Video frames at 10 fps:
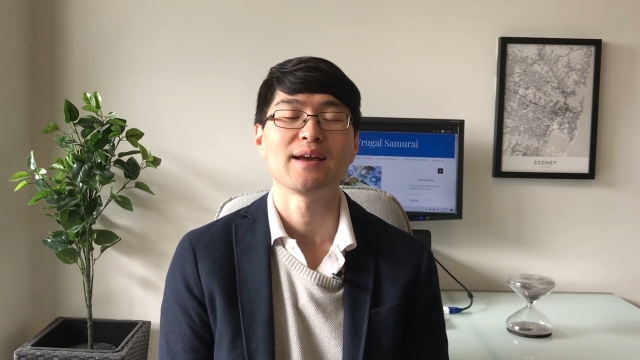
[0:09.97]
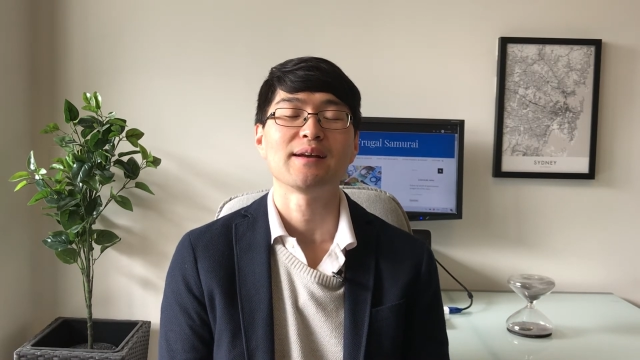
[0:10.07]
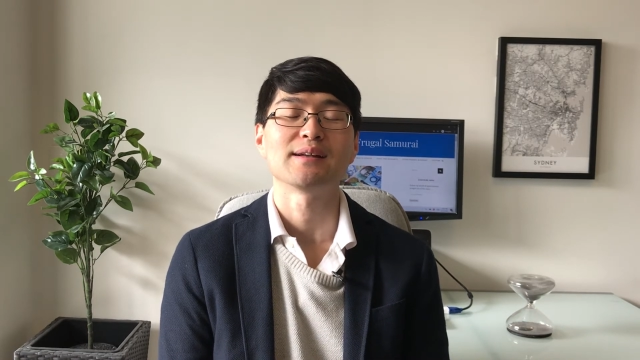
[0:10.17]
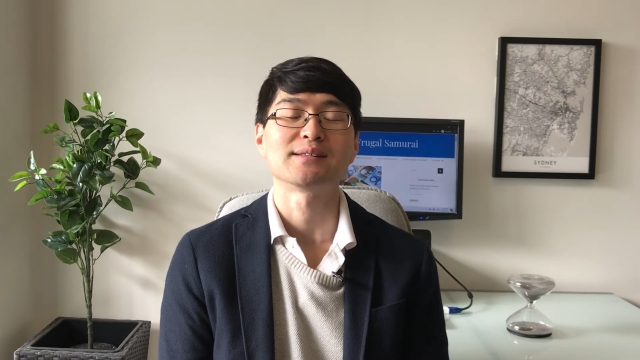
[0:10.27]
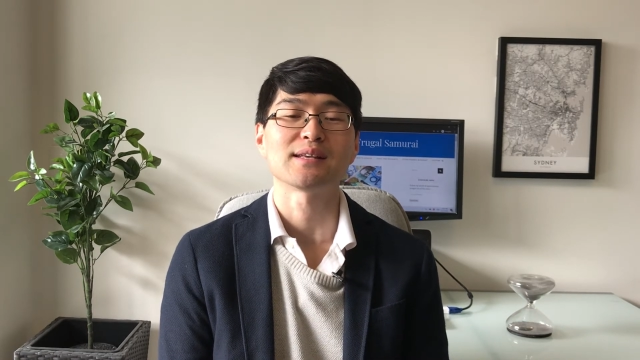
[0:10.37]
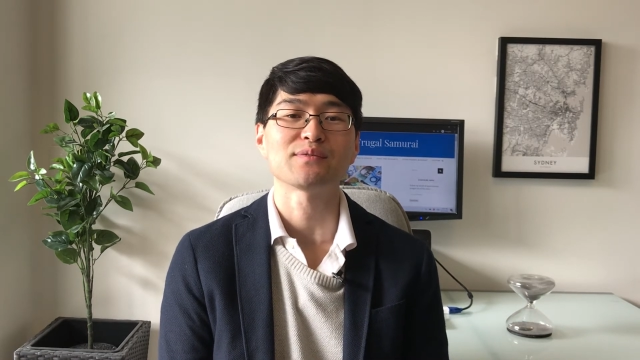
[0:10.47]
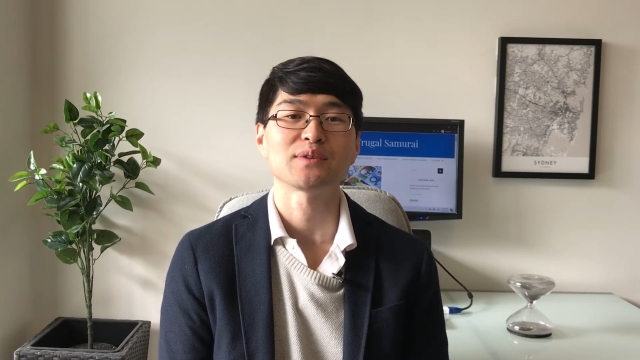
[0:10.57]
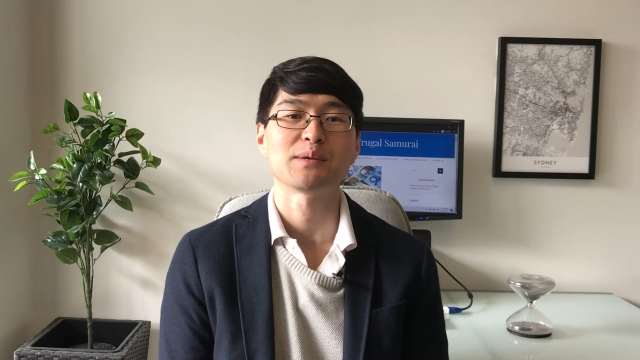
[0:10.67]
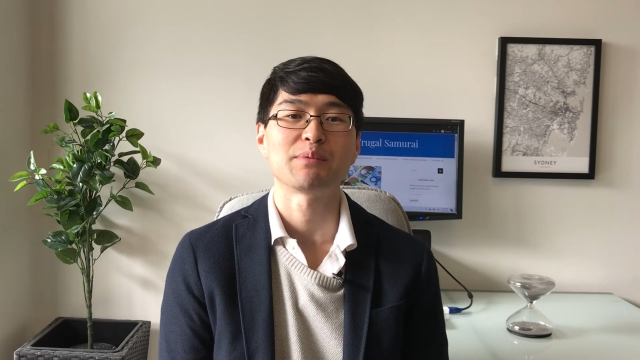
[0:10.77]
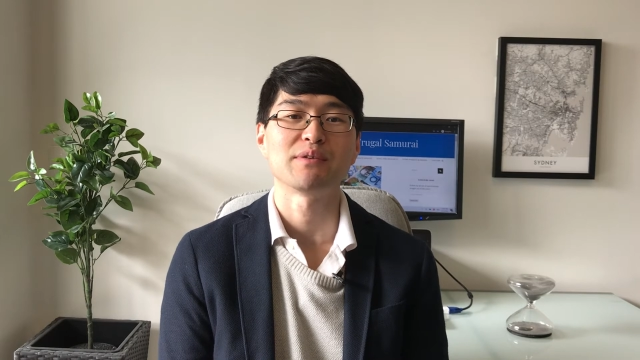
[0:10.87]
It's
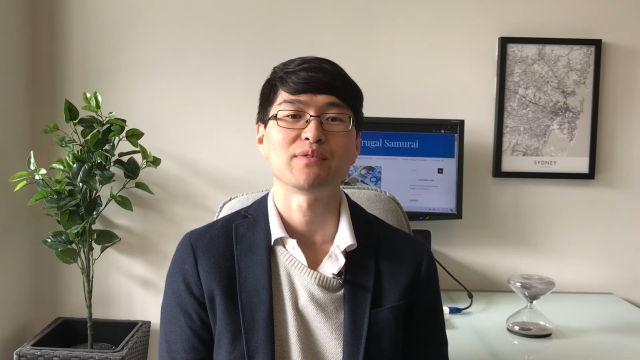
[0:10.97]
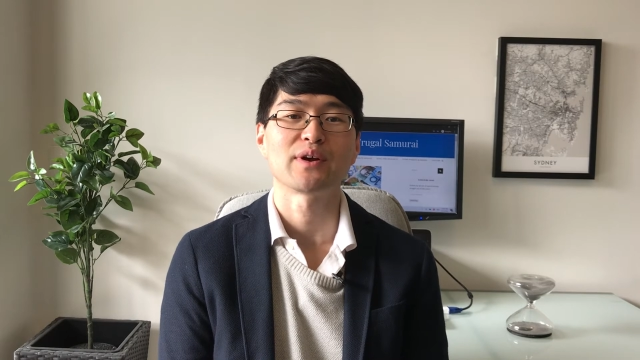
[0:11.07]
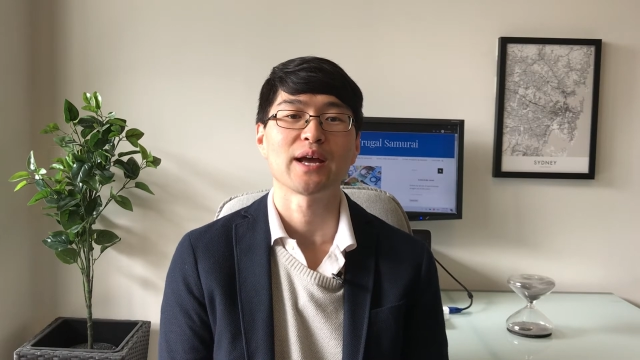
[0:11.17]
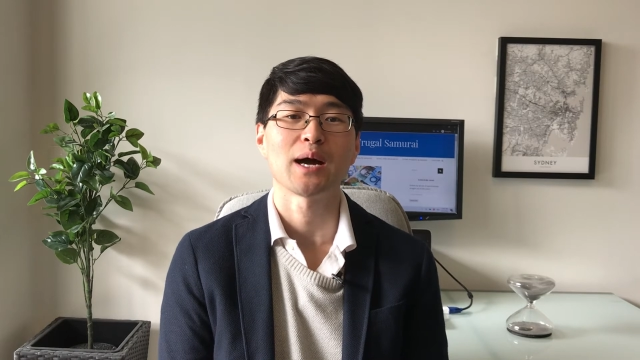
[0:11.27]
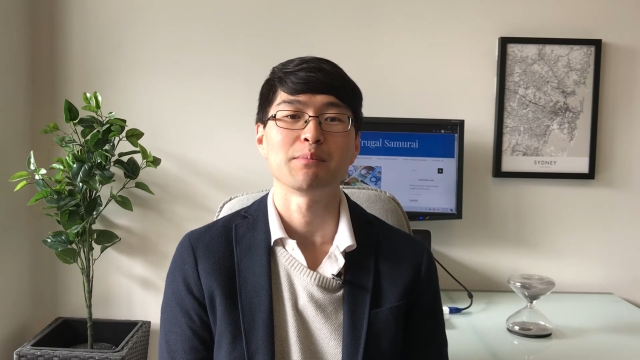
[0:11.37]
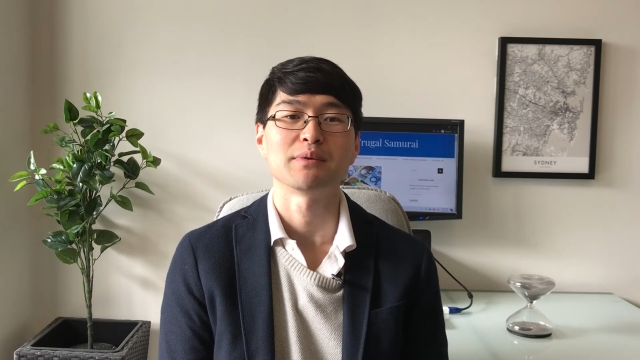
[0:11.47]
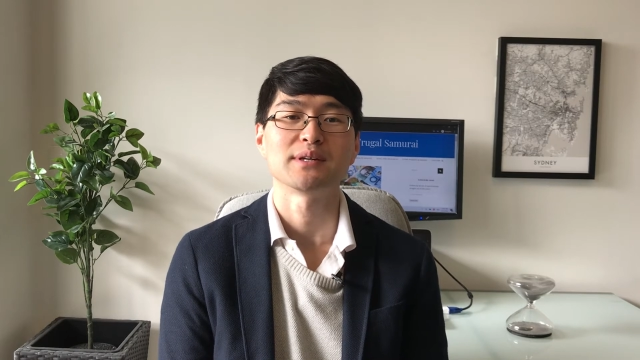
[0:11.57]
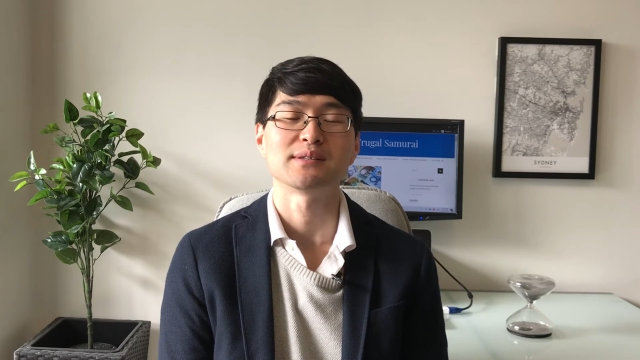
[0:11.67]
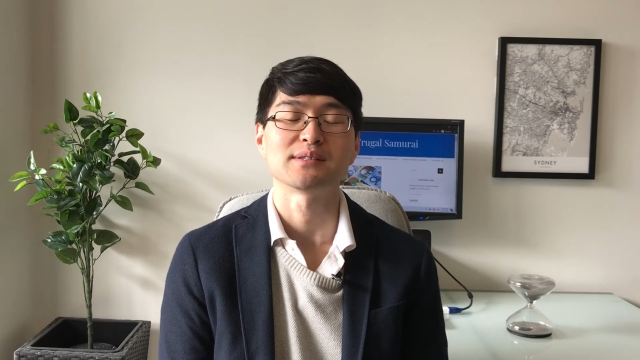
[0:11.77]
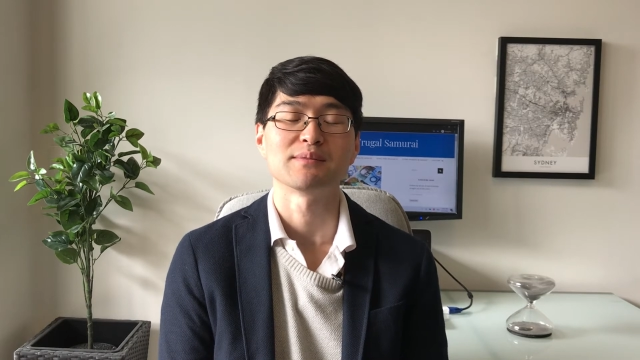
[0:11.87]
definitely been very humbling
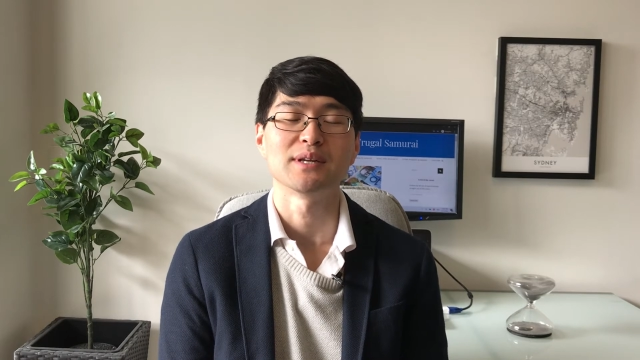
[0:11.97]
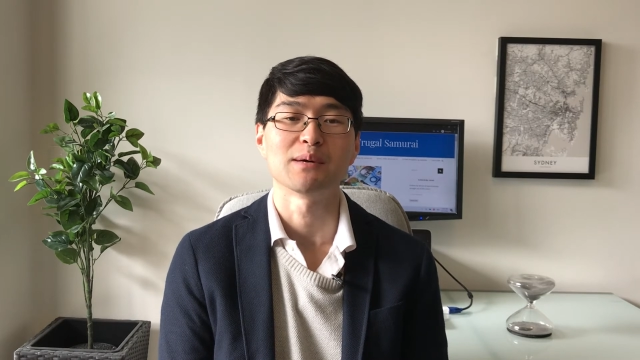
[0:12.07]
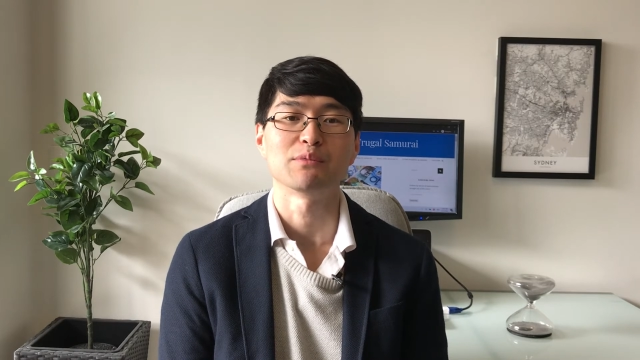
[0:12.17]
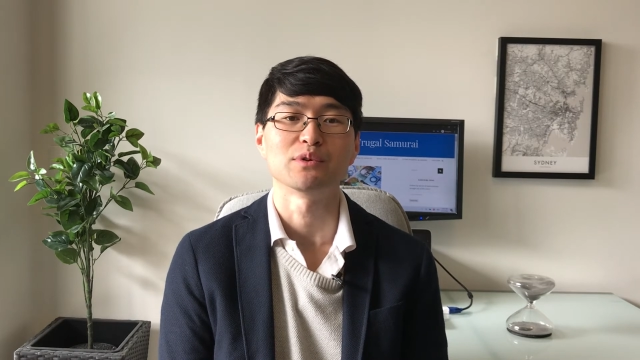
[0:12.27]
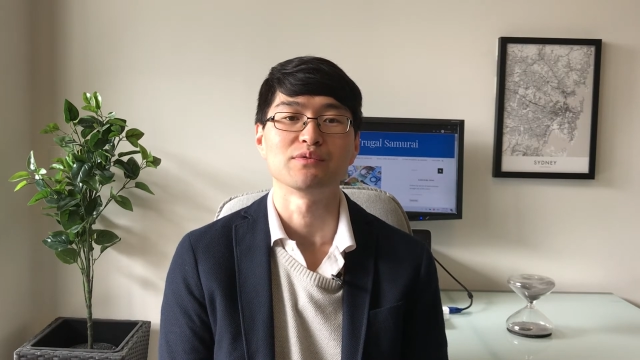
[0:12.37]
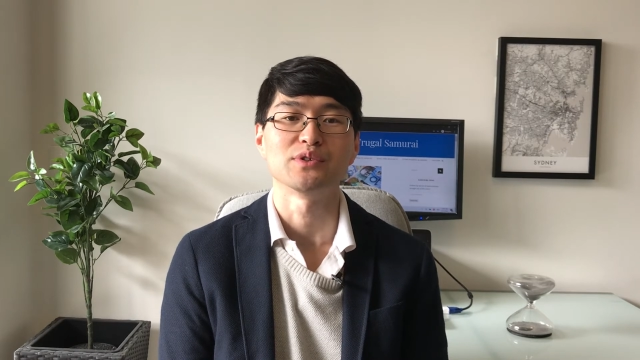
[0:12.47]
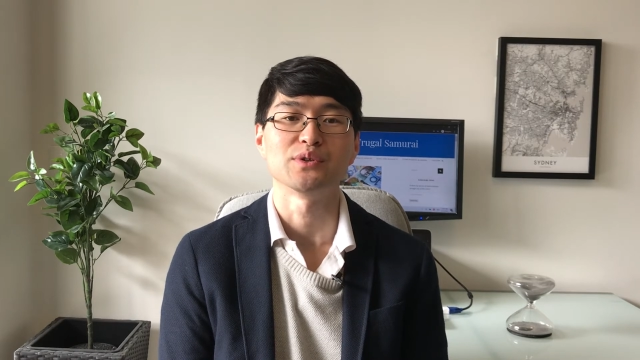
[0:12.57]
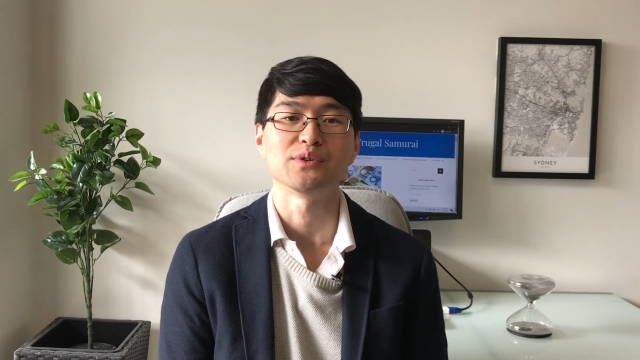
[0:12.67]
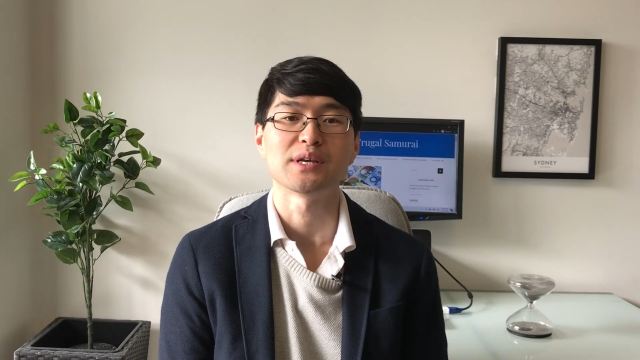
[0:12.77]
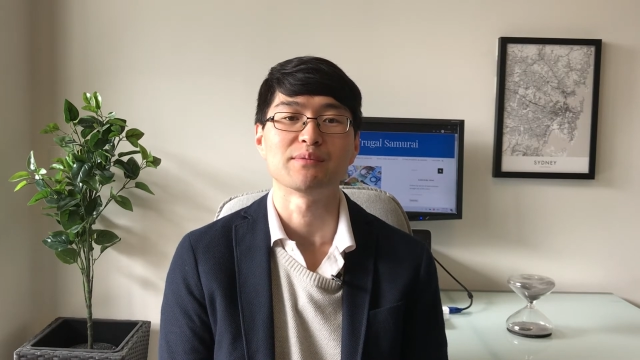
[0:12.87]
to see the number of
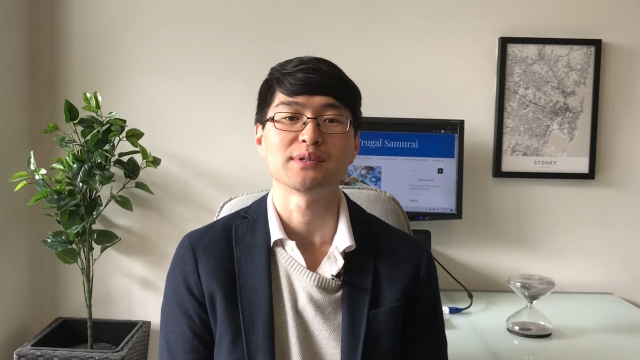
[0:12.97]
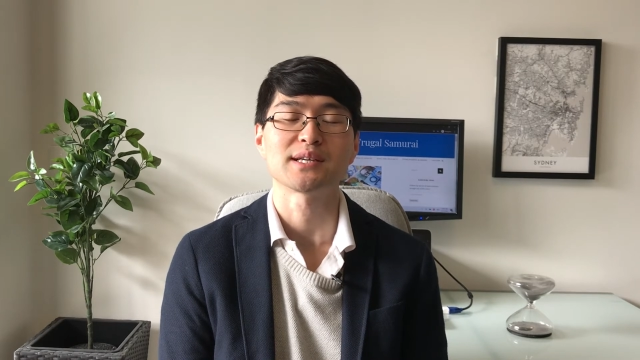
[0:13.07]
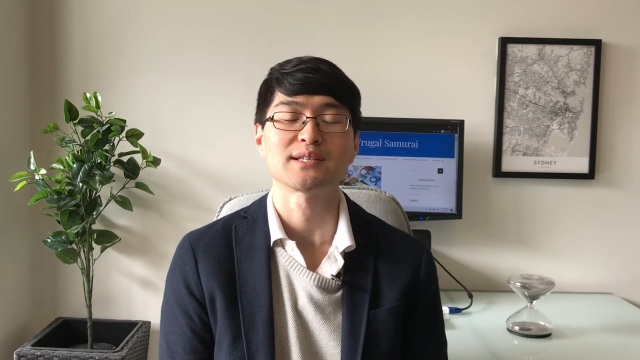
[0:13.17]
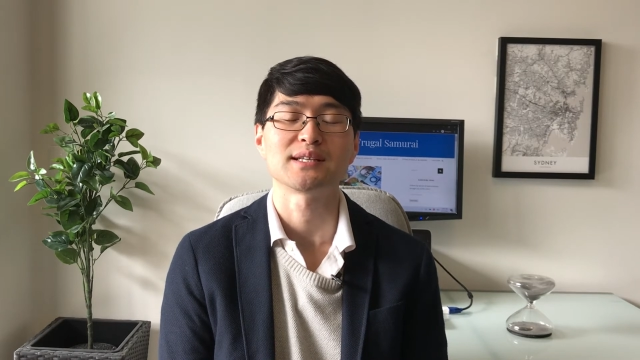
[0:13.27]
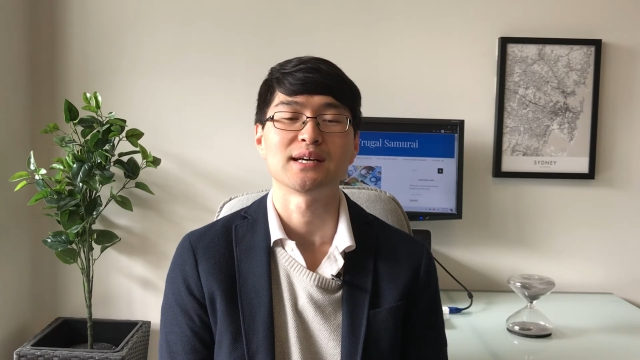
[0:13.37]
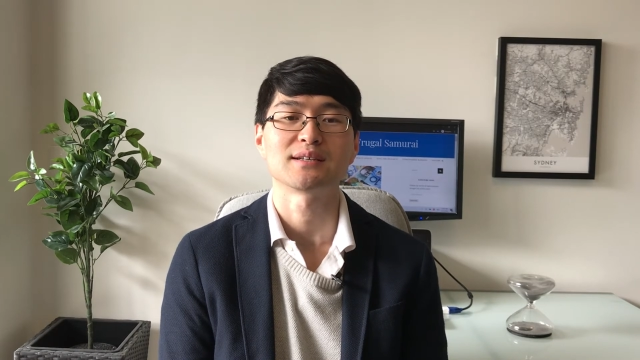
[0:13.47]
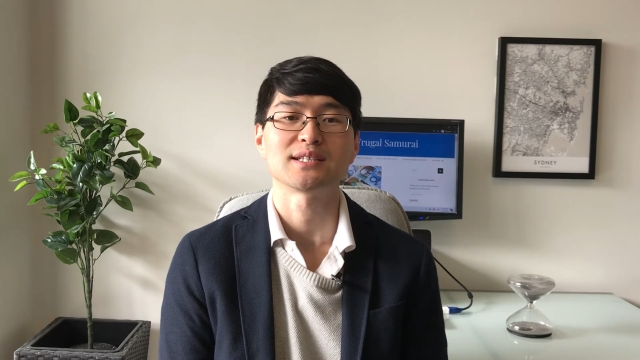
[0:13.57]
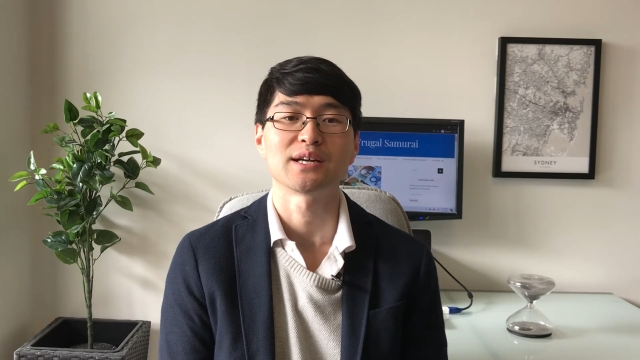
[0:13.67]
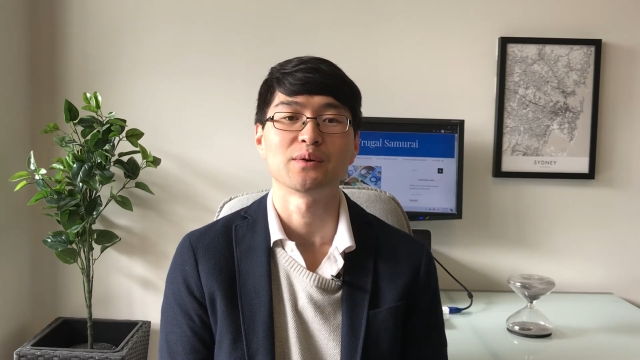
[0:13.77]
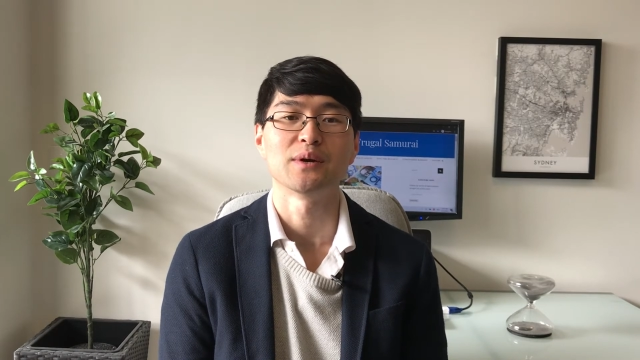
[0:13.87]
views, and for such a young
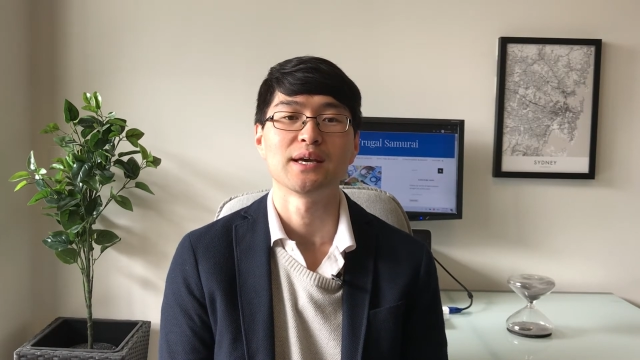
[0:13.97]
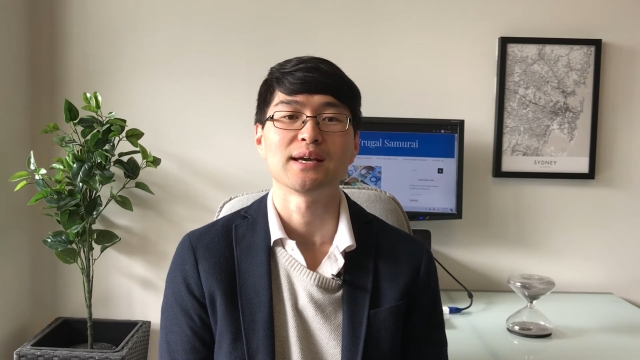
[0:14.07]
channel,